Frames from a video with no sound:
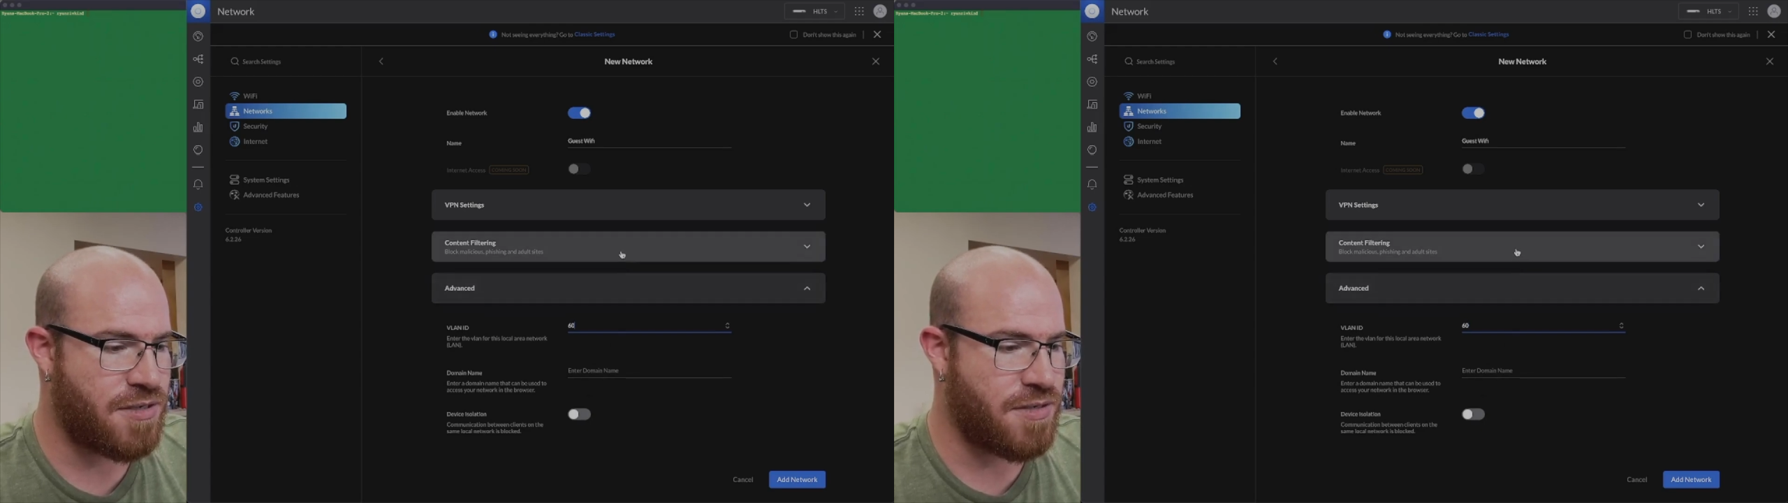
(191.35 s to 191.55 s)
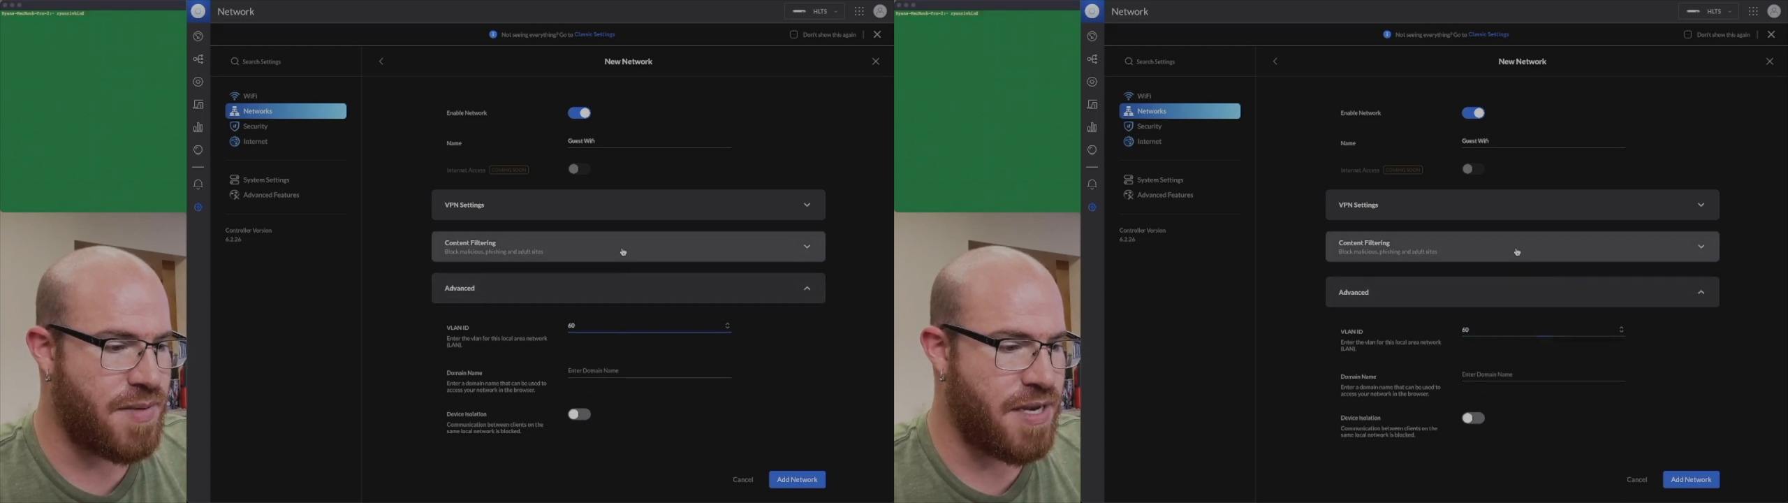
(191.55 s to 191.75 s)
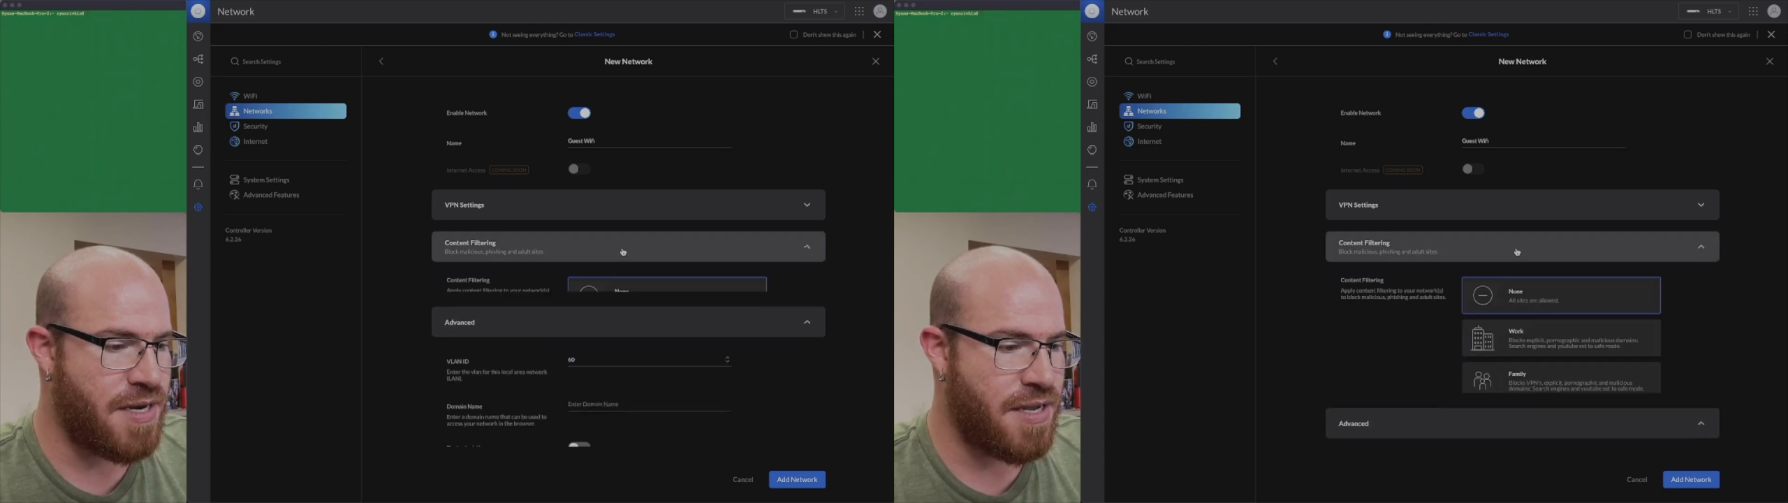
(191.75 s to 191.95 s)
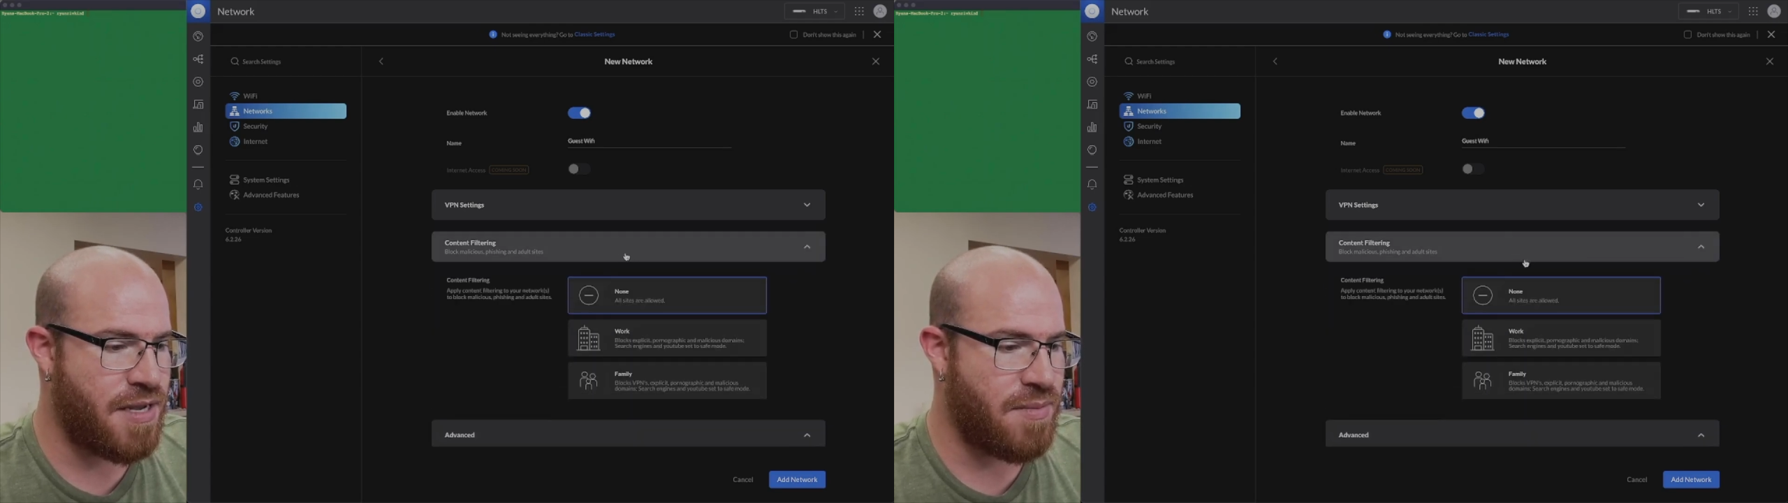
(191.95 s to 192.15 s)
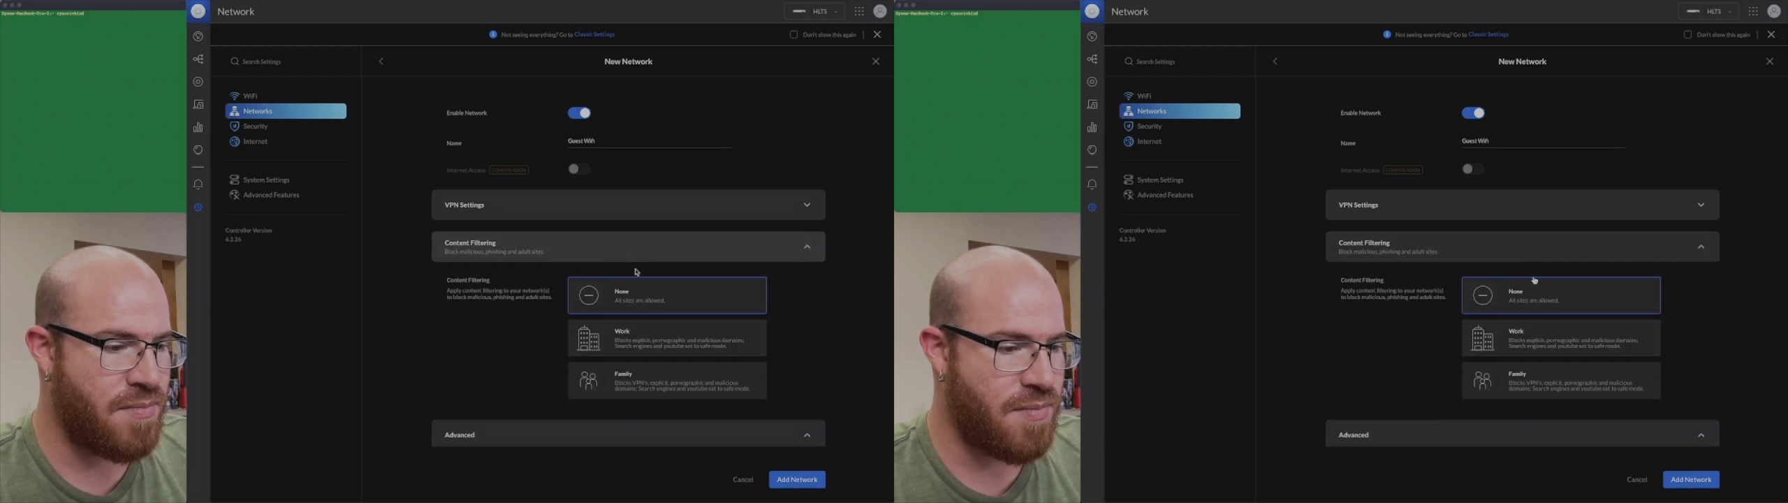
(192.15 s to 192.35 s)
or domain
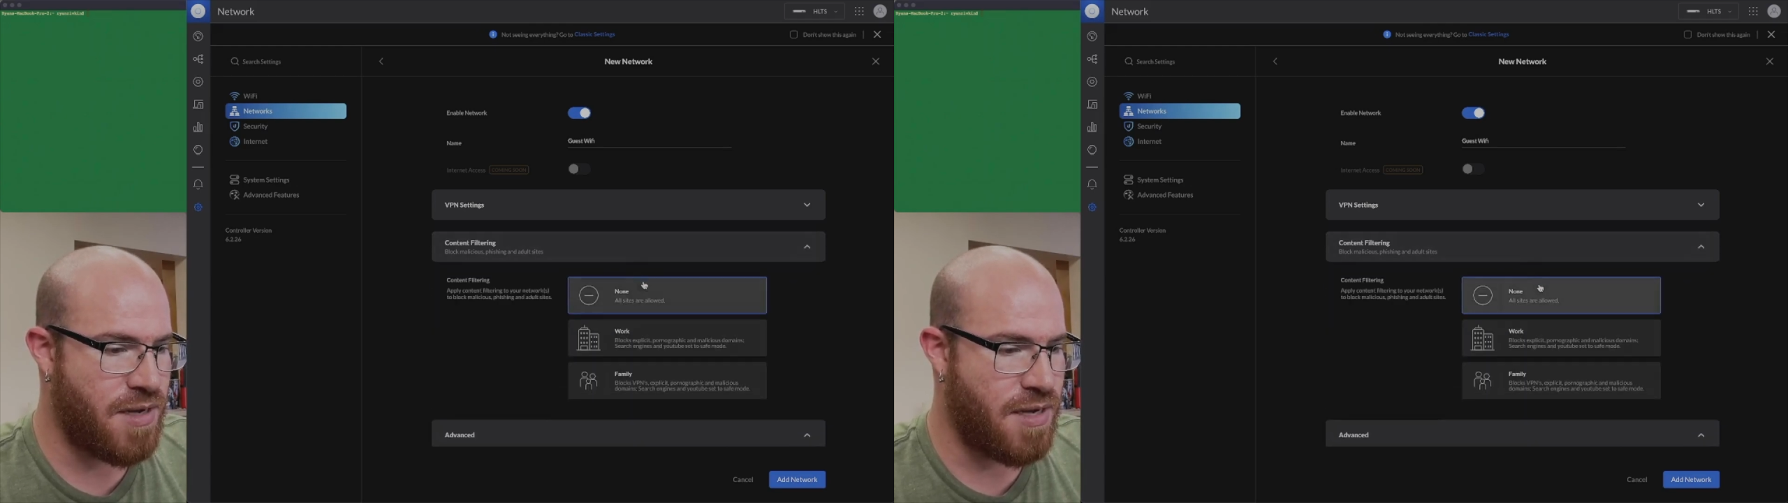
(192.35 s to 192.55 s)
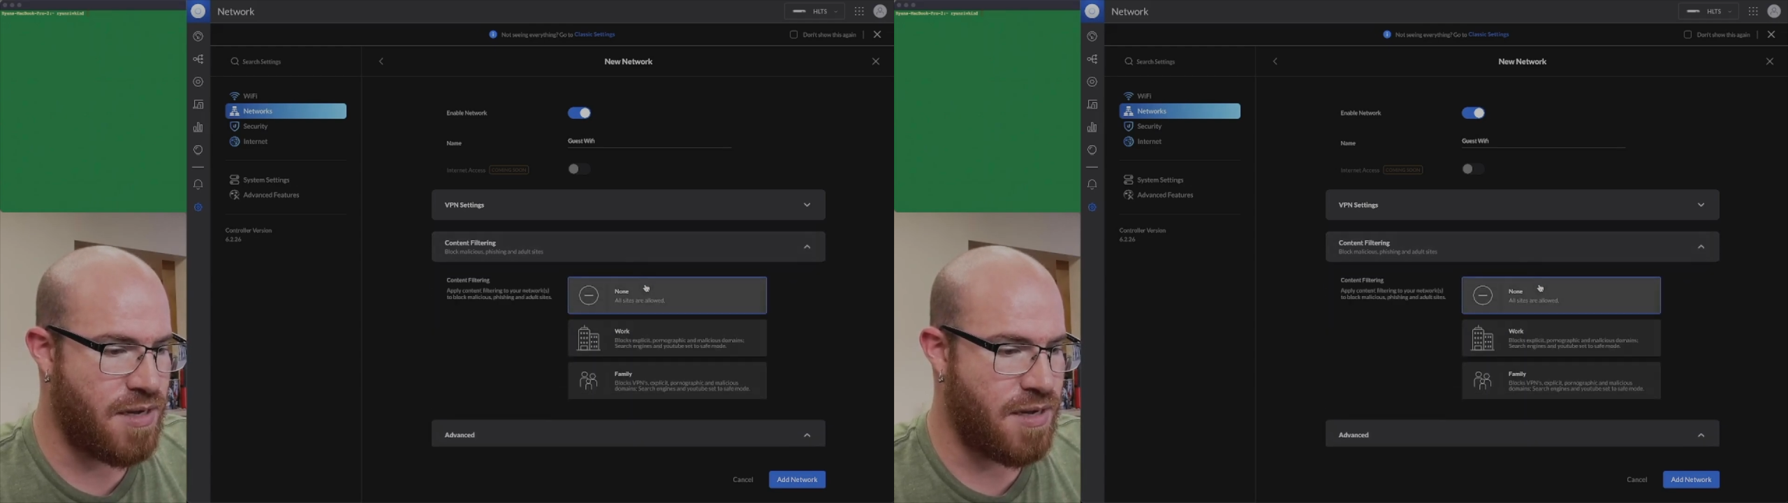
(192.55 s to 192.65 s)
name.